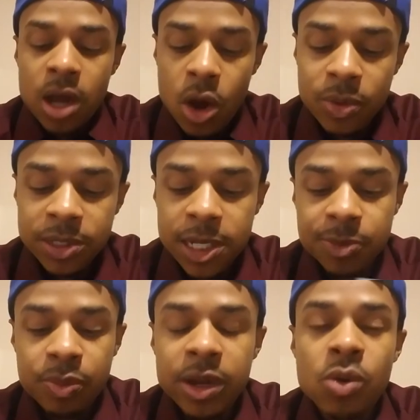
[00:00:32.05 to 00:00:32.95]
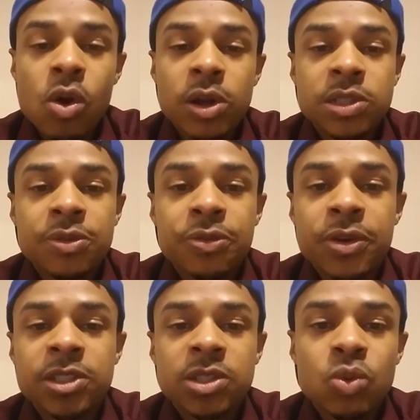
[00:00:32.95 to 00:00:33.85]
I always get spring water. It's the
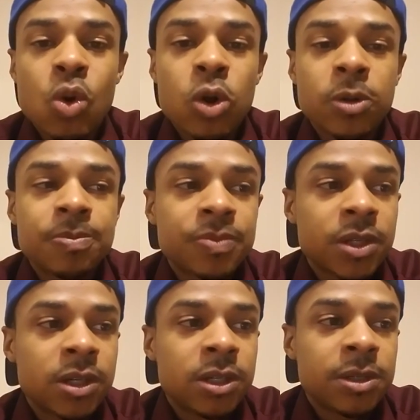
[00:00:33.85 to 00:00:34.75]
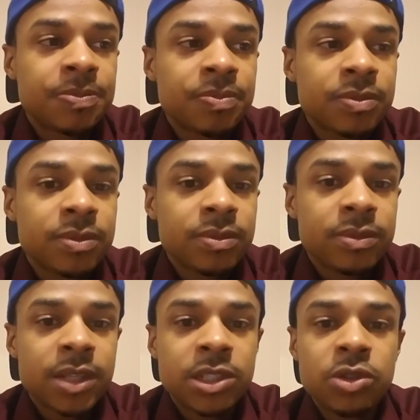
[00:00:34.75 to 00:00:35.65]
freshest water um,
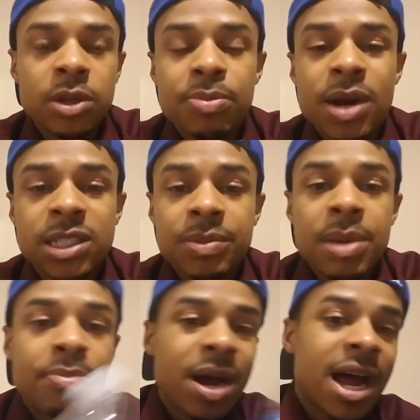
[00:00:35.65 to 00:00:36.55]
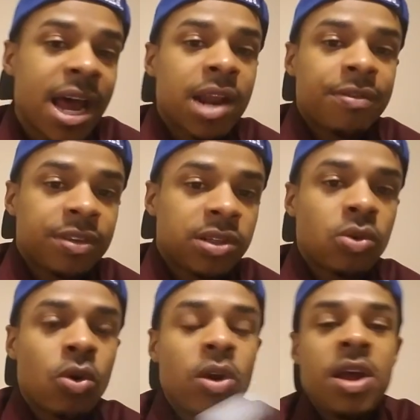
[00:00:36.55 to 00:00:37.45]
that you can possibly buy out of the
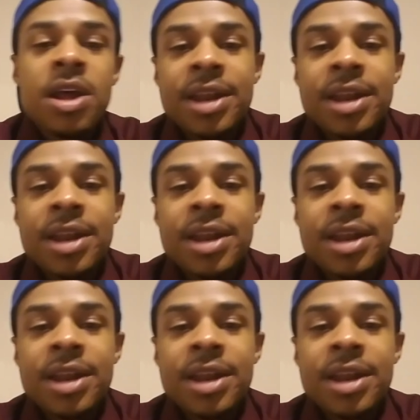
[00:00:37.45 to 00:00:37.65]
store.